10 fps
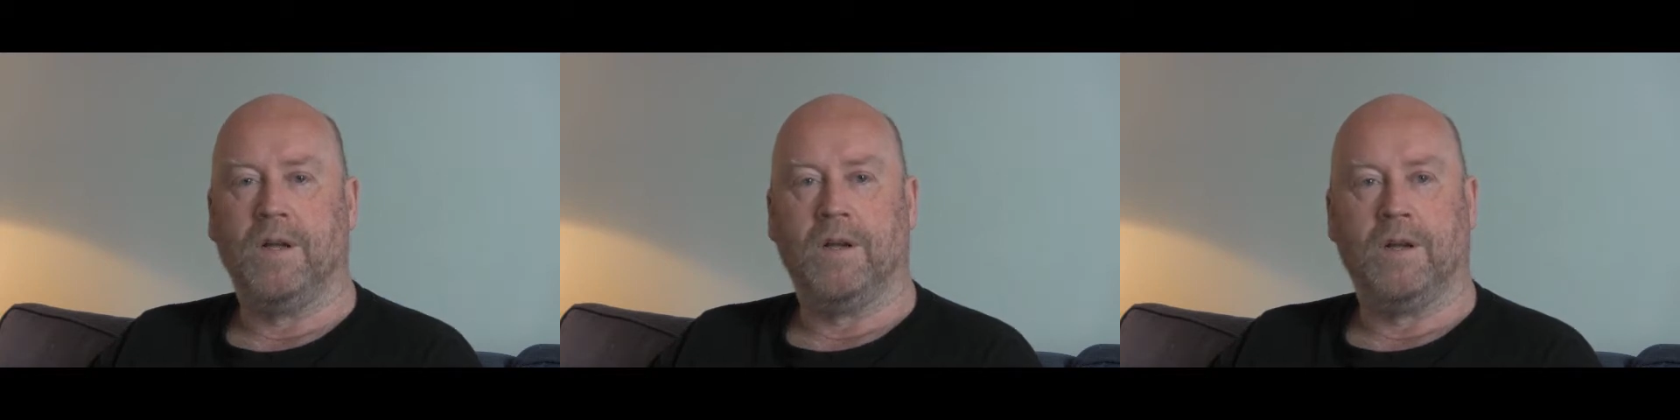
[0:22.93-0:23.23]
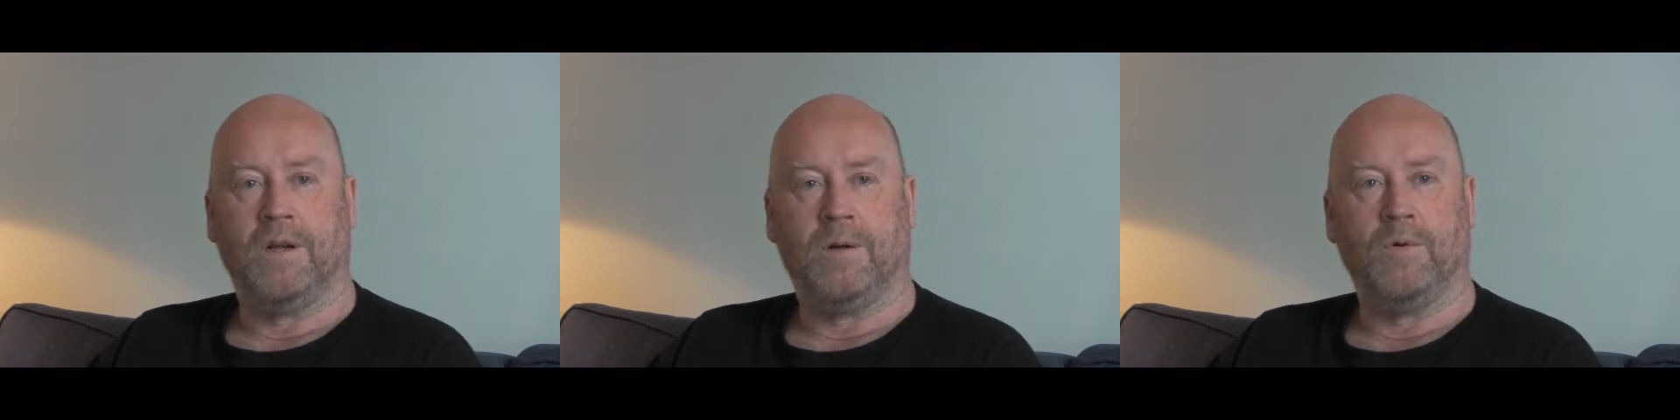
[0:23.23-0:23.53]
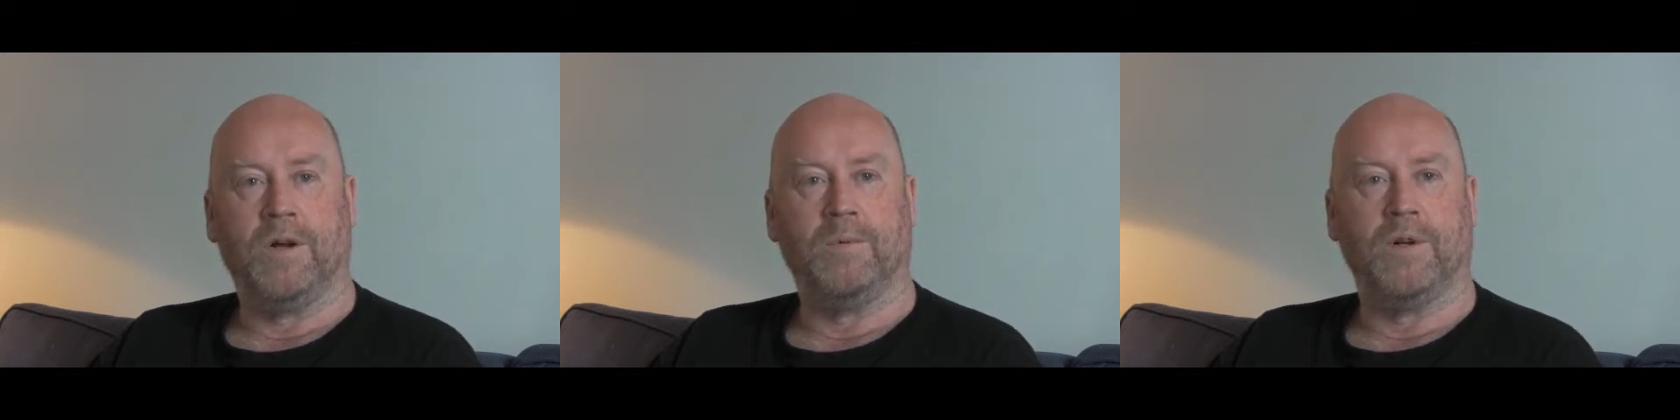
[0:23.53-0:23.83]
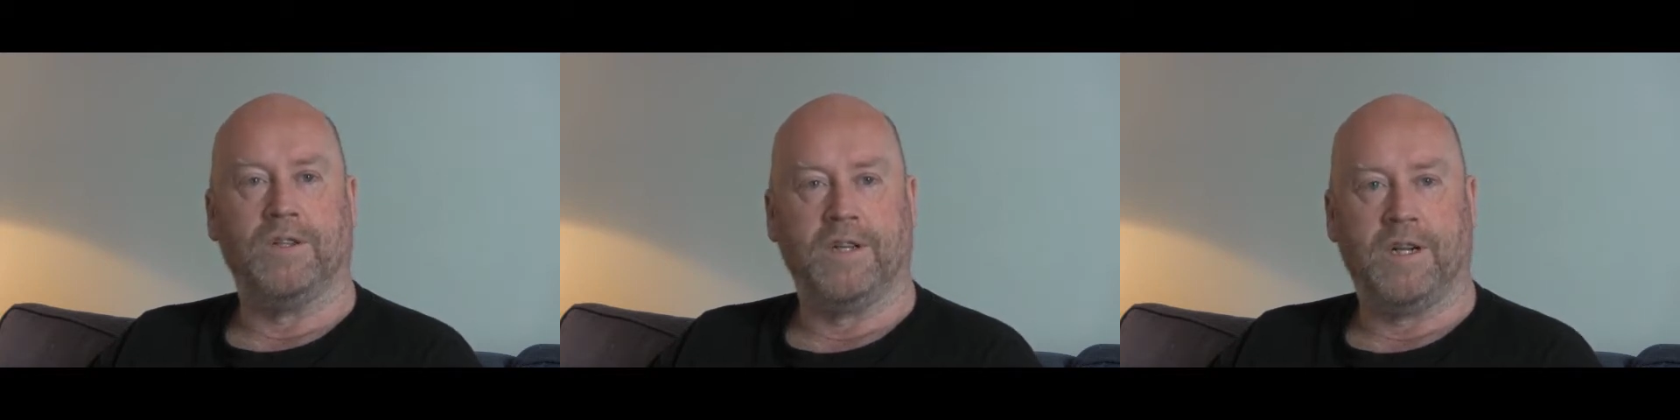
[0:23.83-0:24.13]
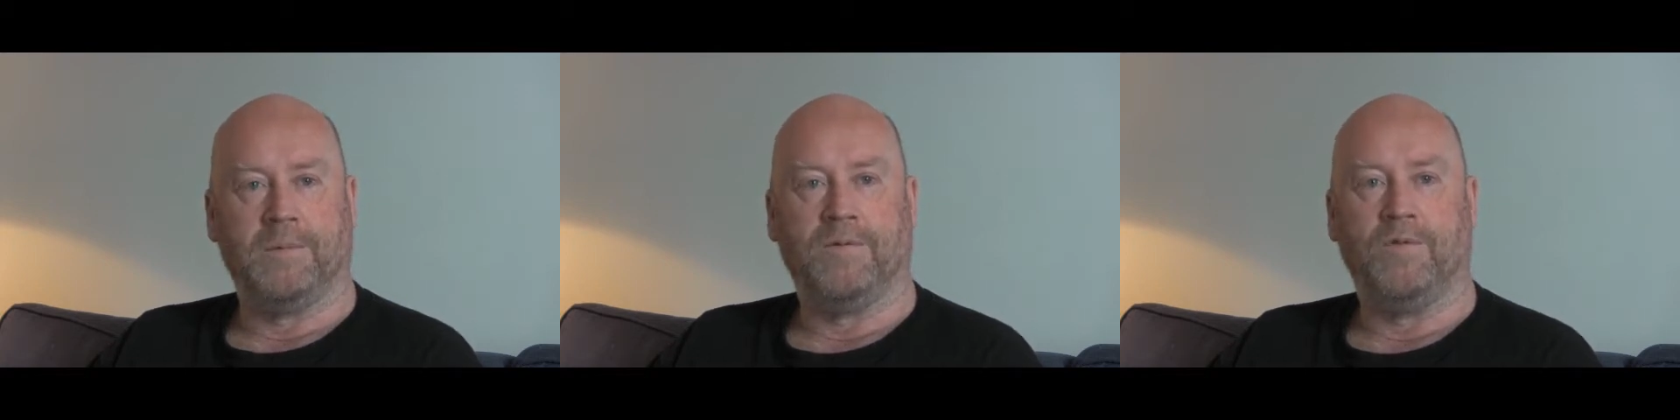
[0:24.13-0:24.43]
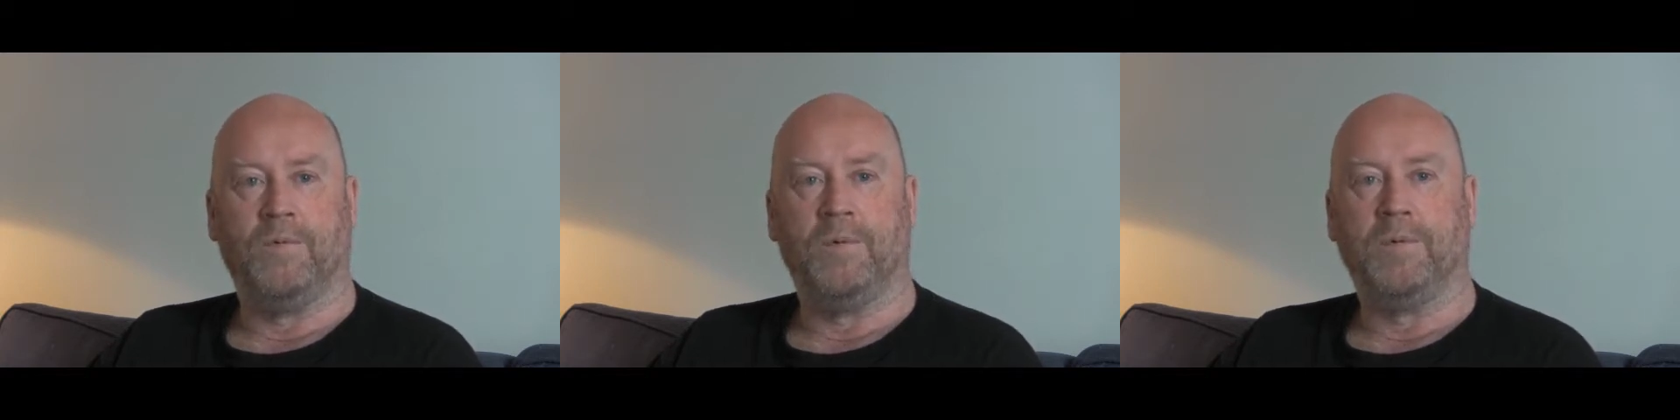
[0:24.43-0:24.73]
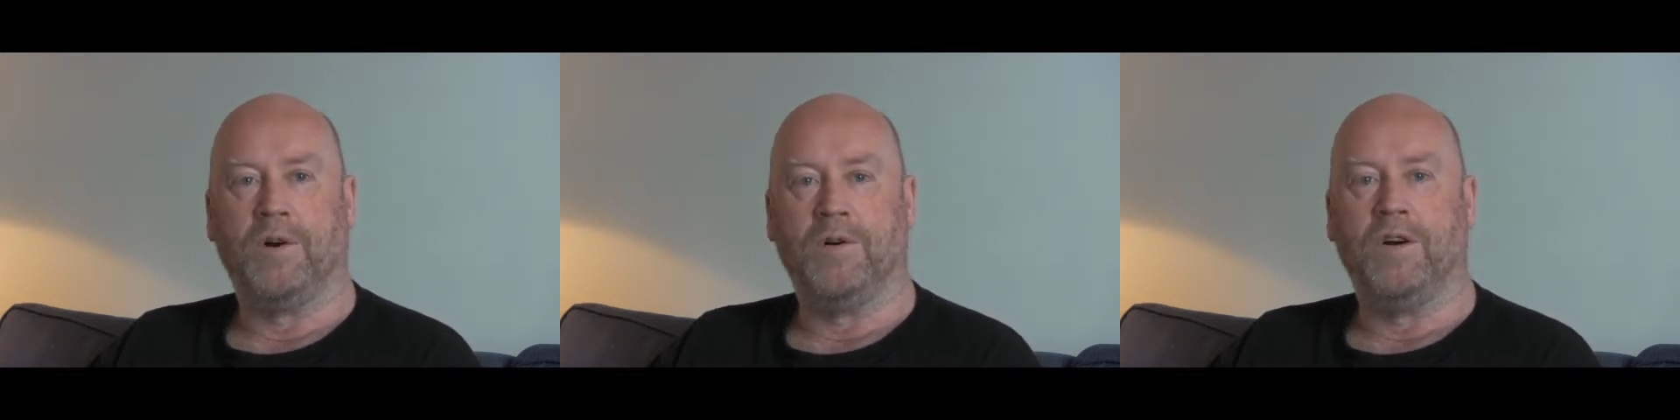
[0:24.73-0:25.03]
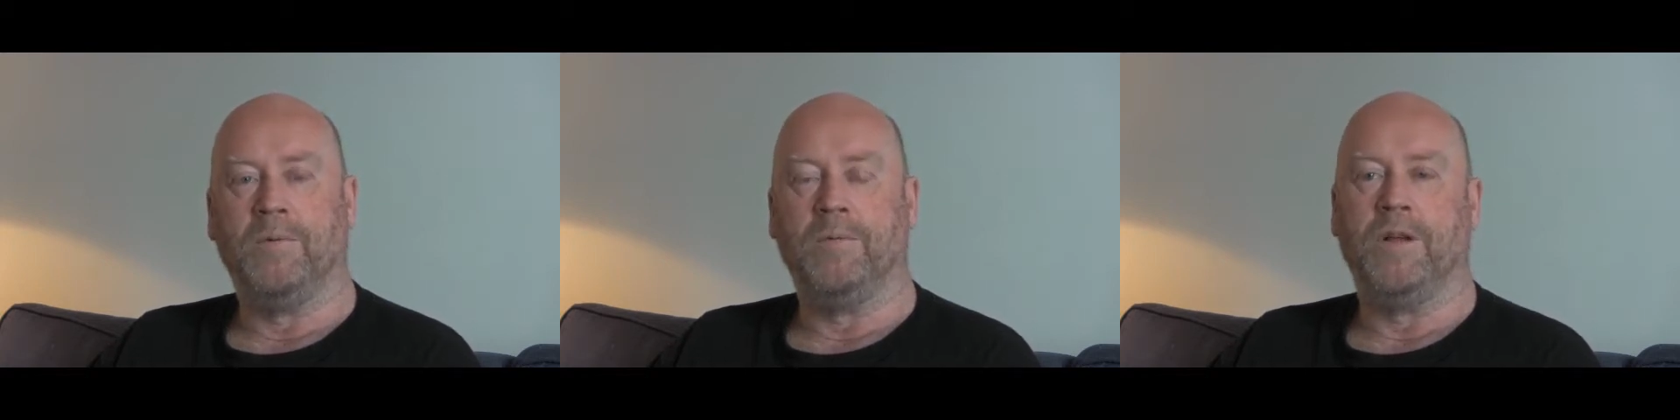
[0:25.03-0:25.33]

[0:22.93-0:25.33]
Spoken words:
were able to set up a formal program,